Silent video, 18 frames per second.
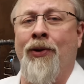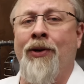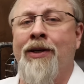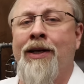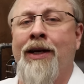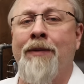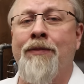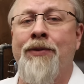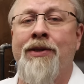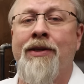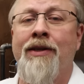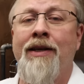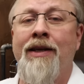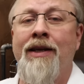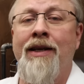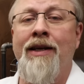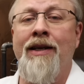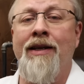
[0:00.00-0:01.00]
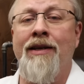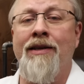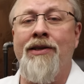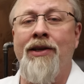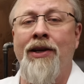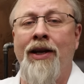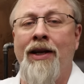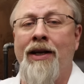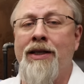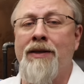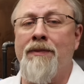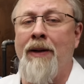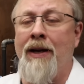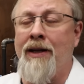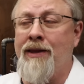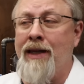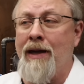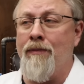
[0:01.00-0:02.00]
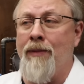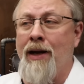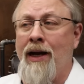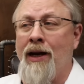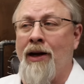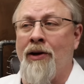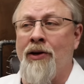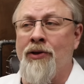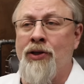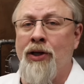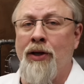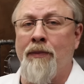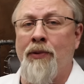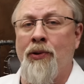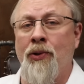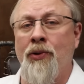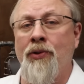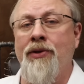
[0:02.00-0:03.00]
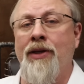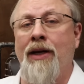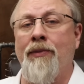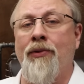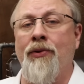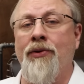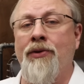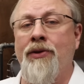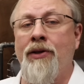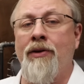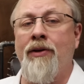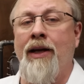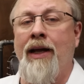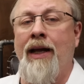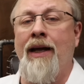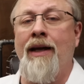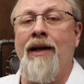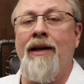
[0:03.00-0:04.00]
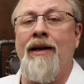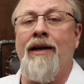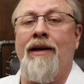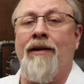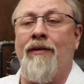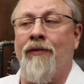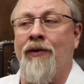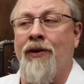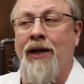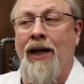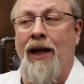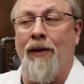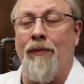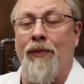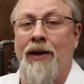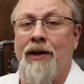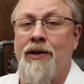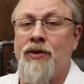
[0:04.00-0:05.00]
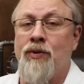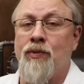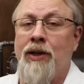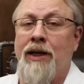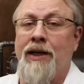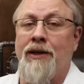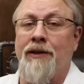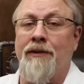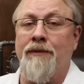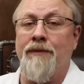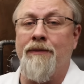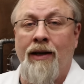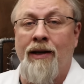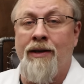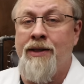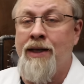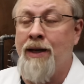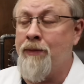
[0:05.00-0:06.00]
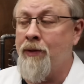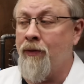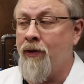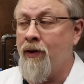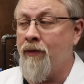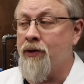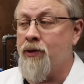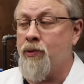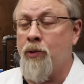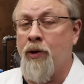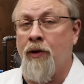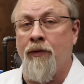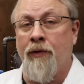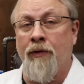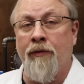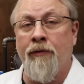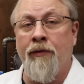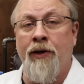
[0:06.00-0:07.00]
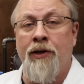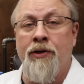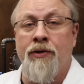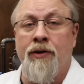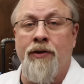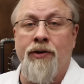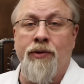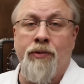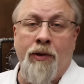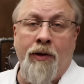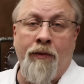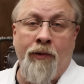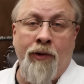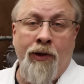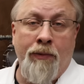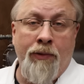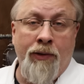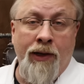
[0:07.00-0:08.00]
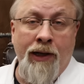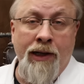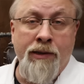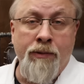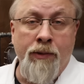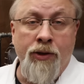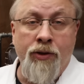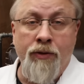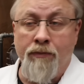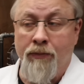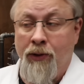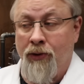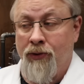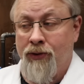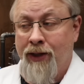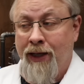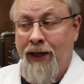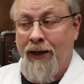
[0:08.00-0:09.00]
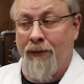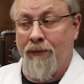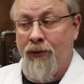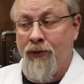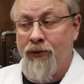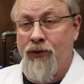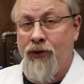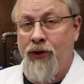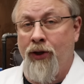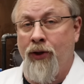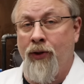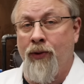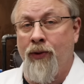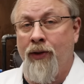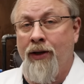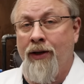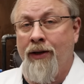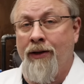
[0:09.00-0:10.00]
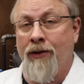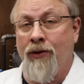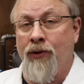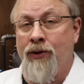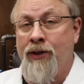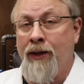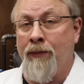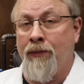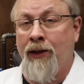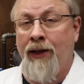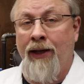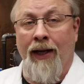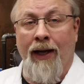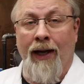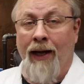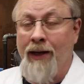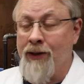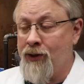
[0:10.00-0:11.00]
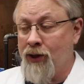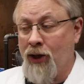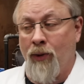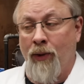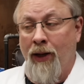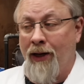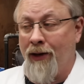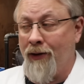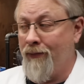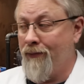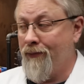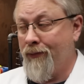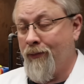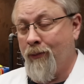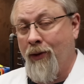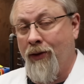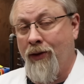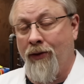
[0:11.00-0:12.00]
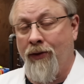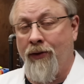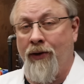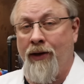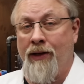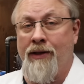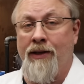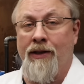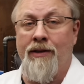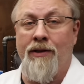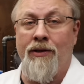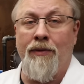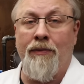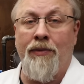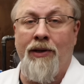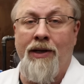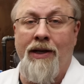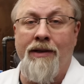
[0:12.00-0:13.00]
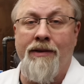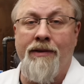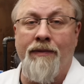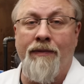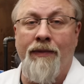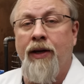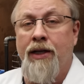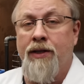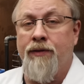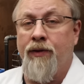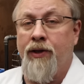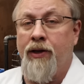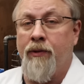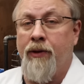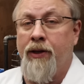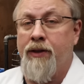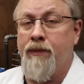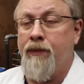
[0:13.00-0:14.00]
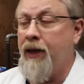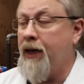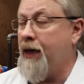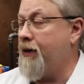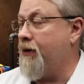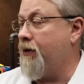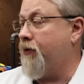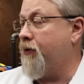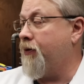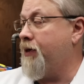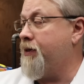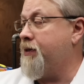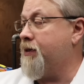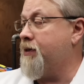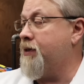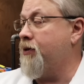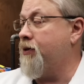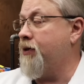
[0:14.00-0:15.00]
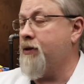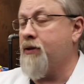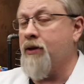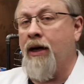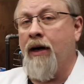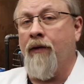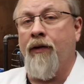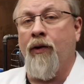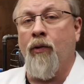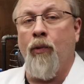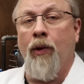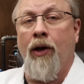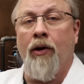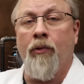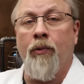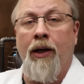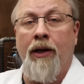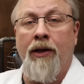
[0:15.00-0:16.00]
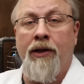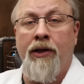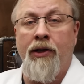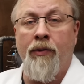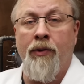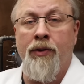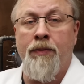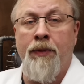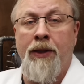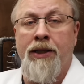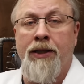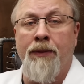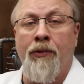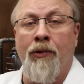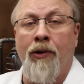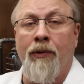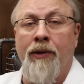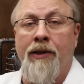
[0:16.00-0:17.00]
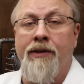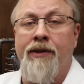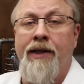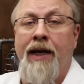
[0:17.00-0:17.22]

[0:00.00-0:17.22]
hookups, so you'd expect they might also pull double duty, for camping as well. Except if you have a 12 volt fridge or other 12 volt appliance, which most campers do, you're simply SOL with the 3600 Plus. As for USB, the 3600 does offer well-rounded USB support with a